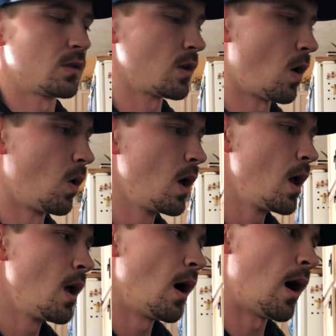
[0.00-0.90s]
So
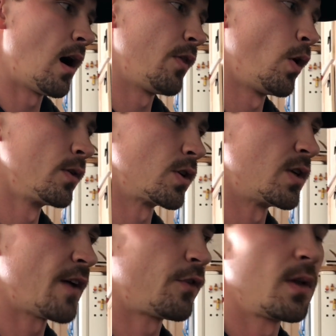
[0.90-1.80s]
those are
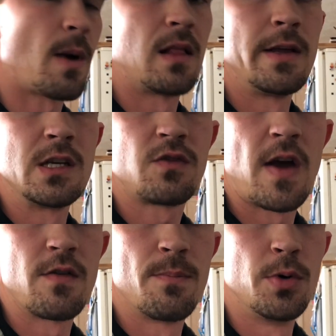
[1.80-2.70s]
definitely my least
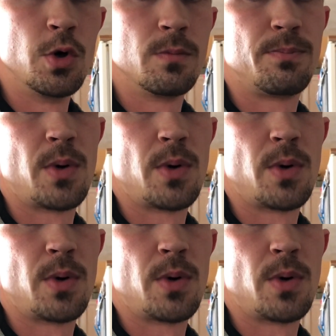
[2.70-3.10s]
favorite boot,